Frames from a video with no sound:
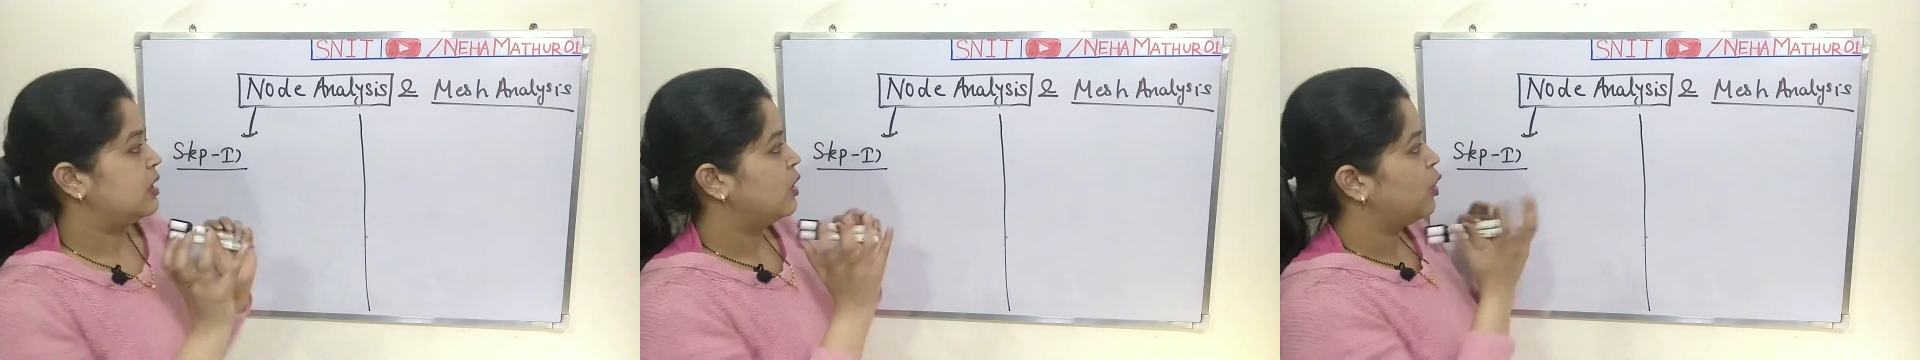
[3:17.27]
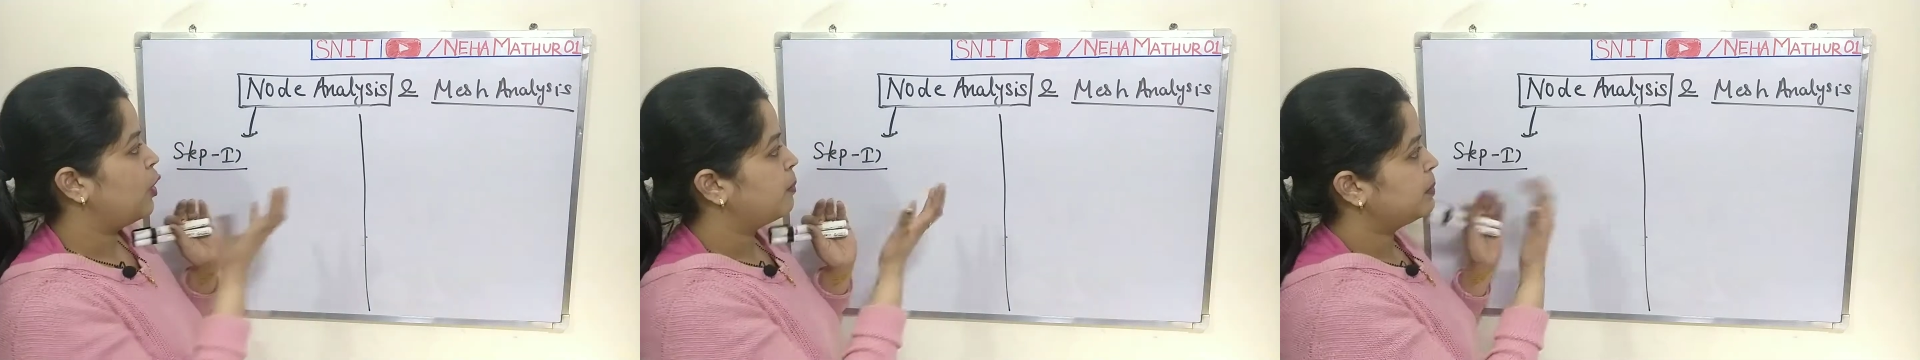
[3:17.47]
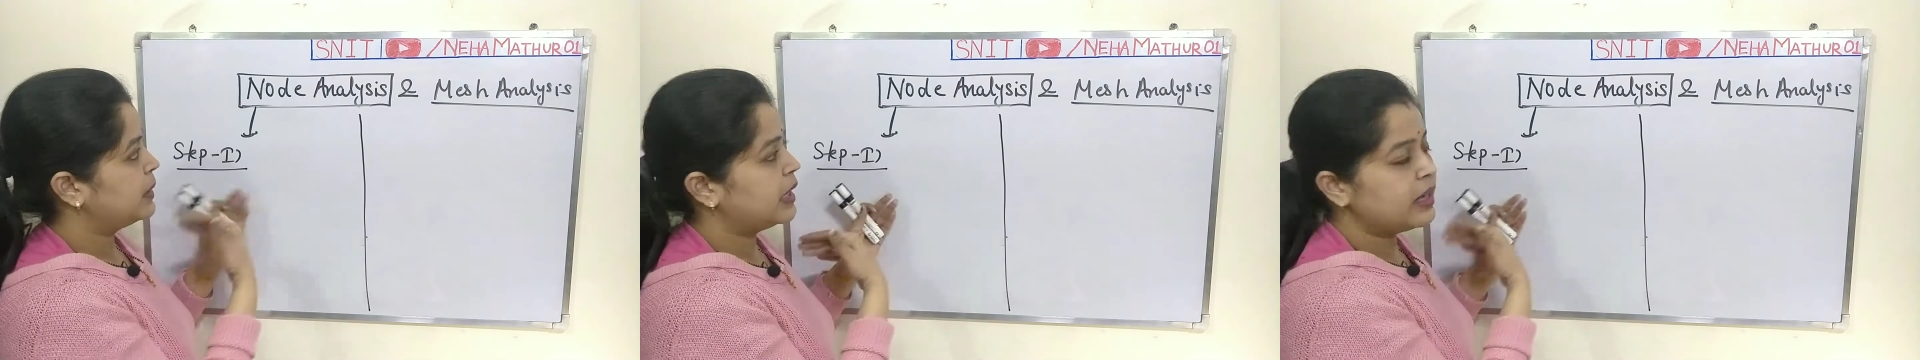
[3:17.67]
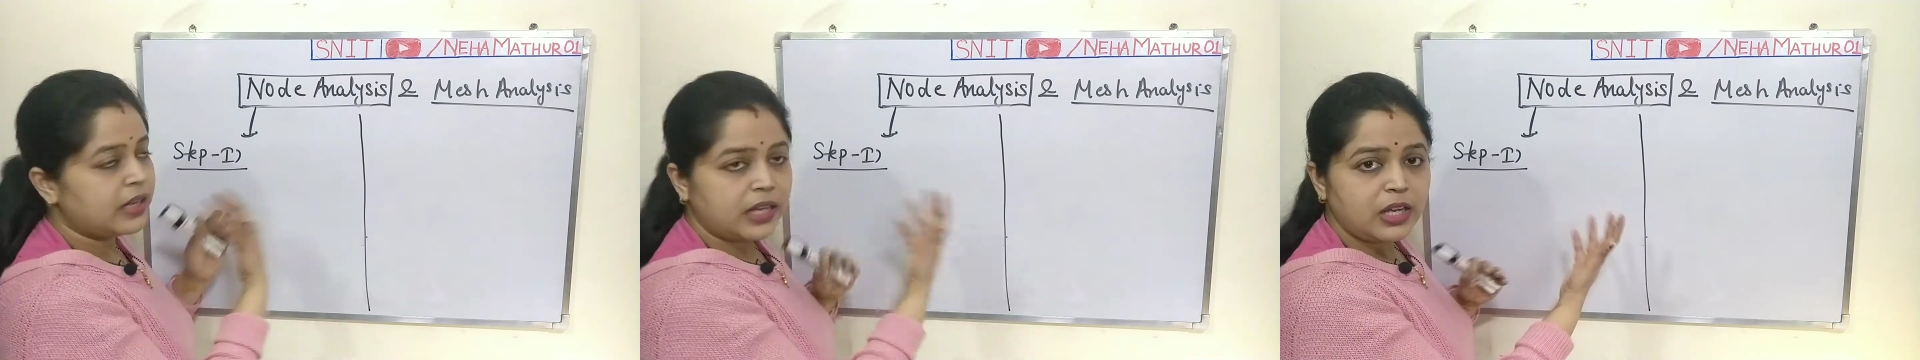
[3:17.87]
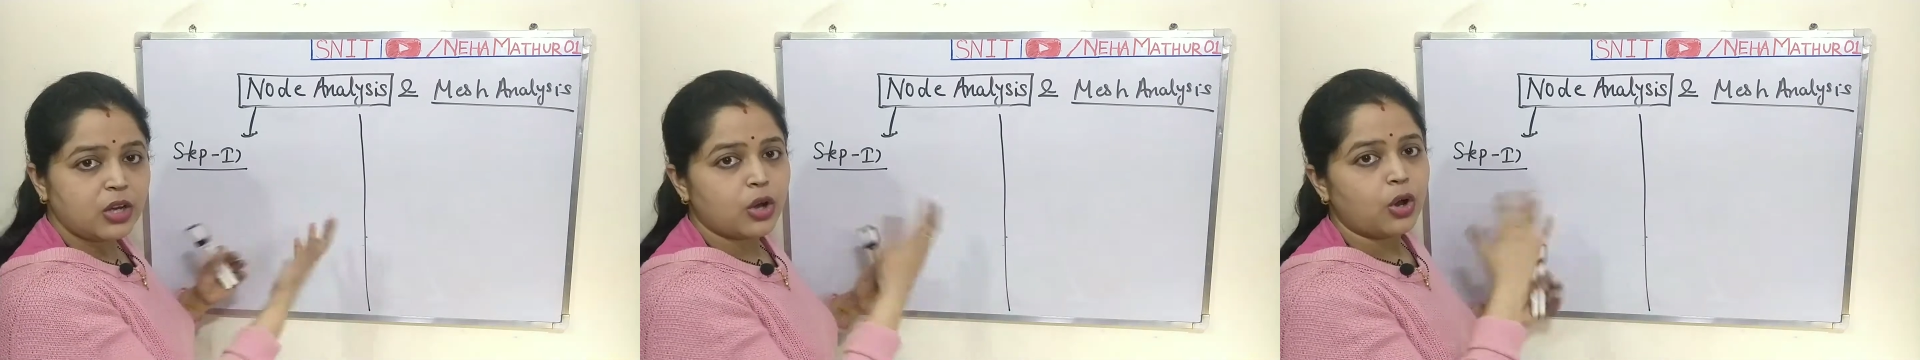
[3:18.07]

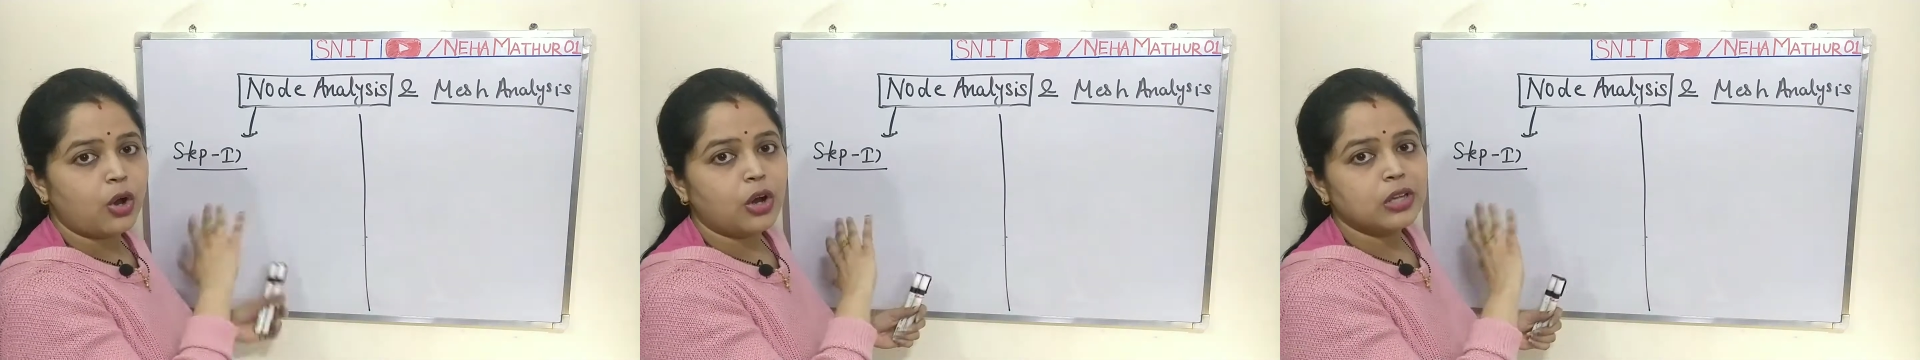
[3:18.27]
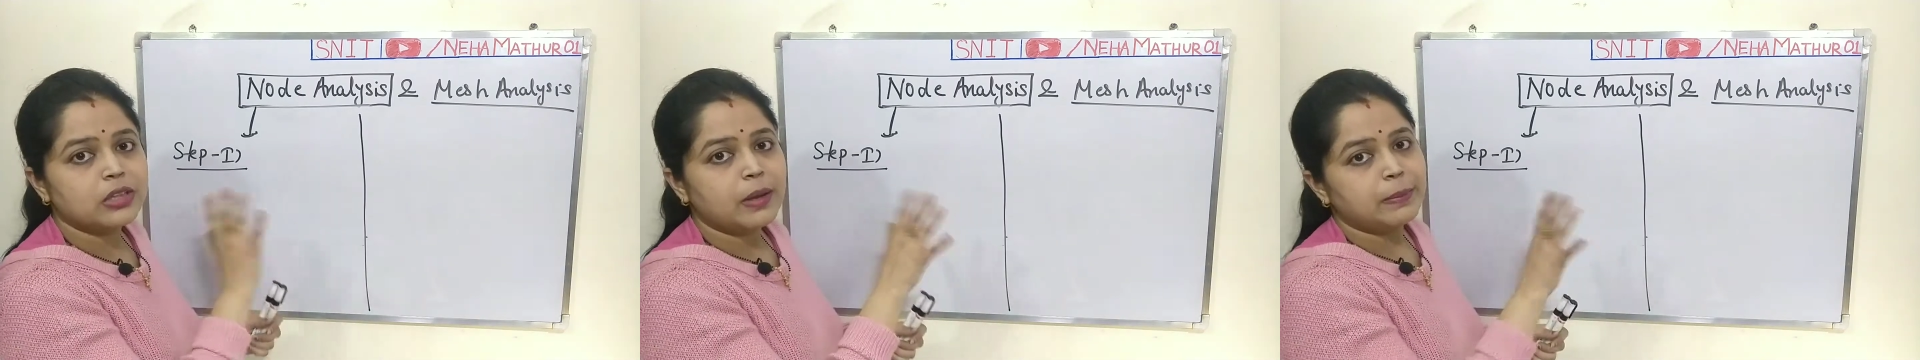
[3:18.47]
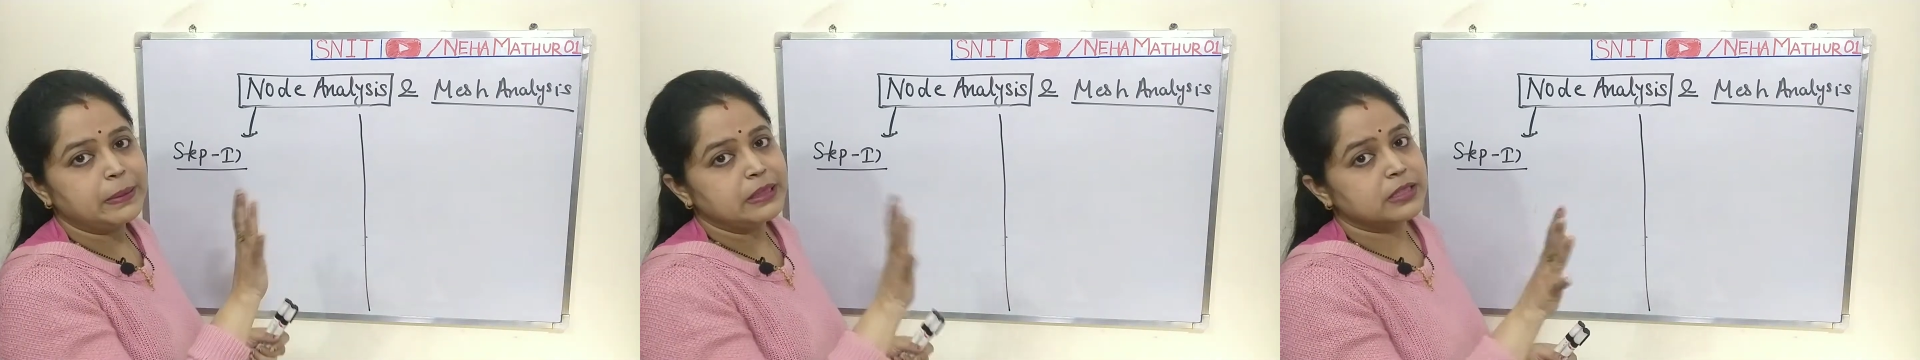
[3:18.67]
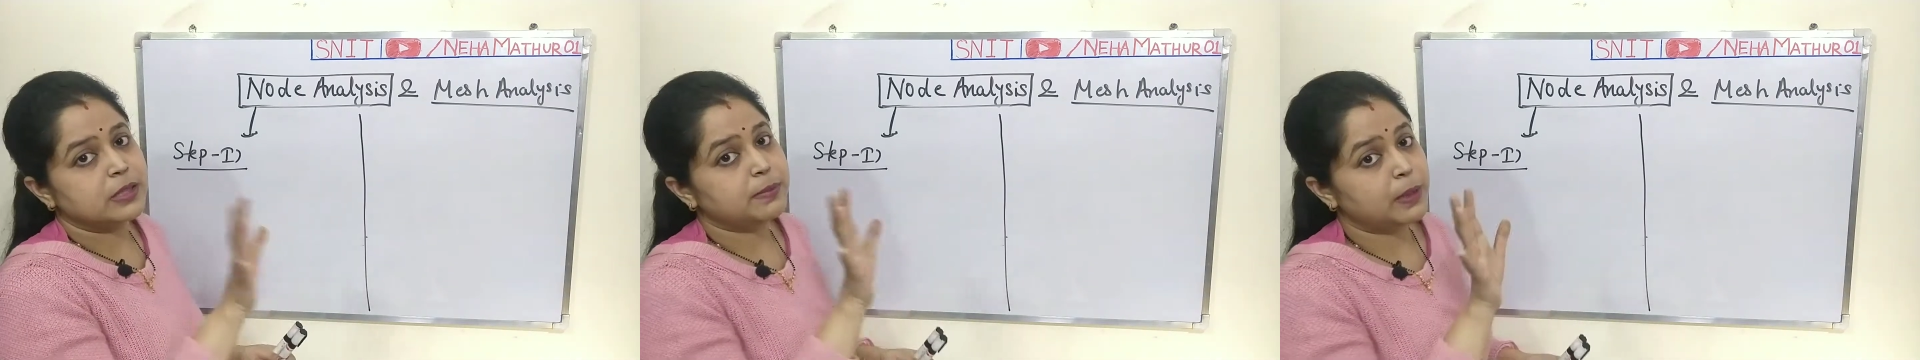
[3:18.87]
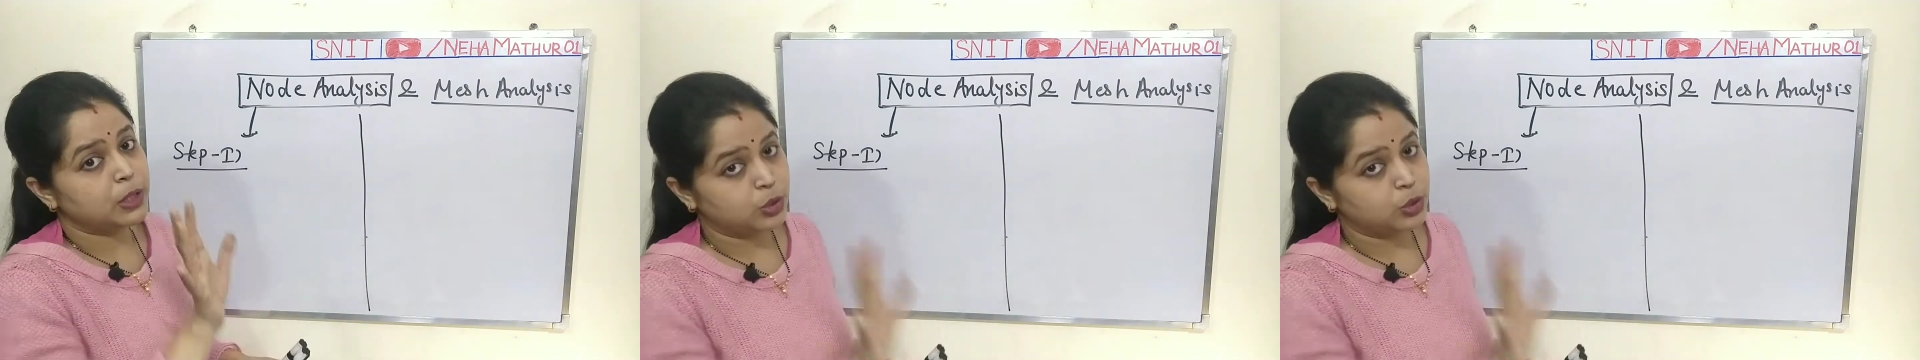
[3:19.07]
obtaining all the principal